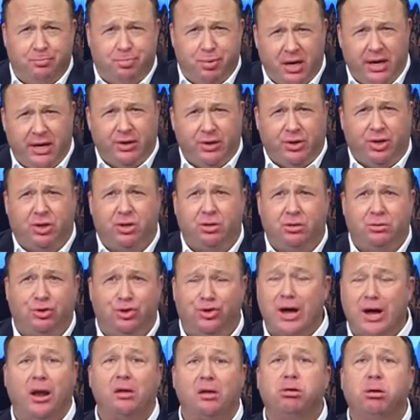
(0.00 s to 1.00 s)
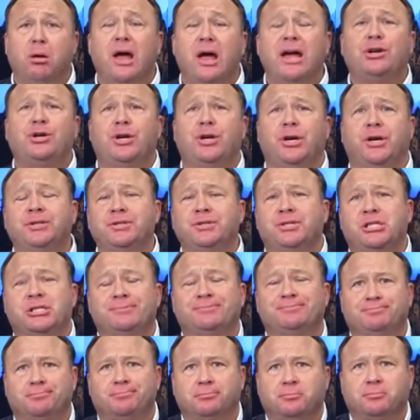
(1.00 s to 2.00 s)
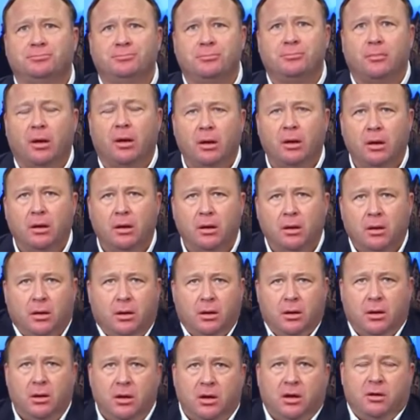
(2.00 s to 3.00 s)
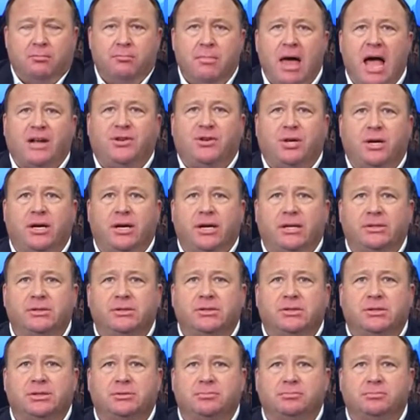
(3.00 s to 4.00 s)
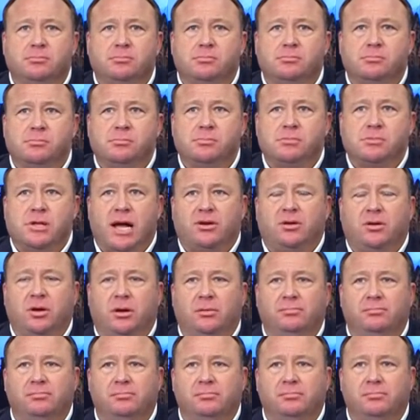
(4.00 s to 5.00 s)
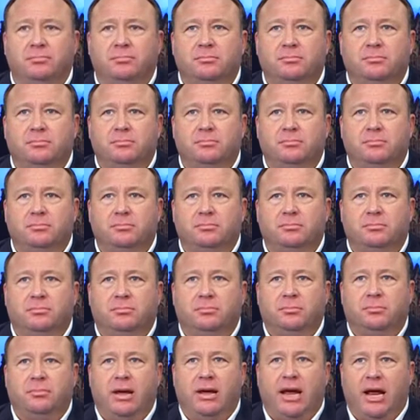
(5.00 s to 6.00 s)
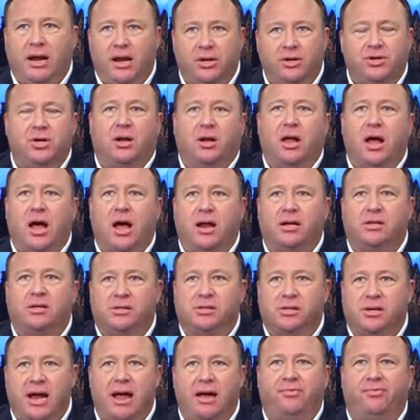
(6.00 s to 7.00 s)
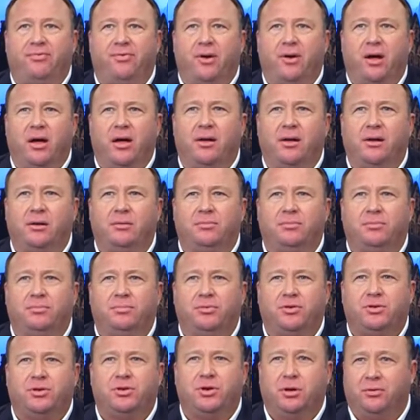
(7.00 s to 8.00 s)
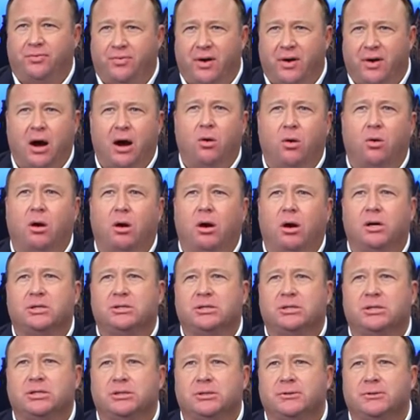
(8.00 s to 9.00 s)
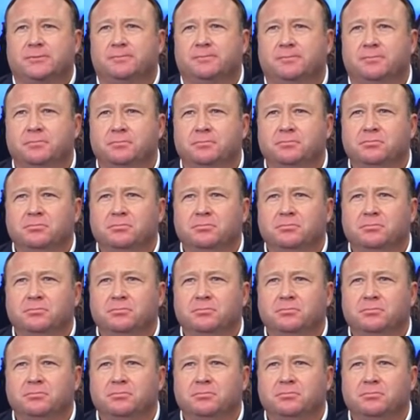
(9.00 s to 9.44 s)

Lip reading: of peace celebrations. Mexicans like to eat enchiladas and have fun and shoot fireworks and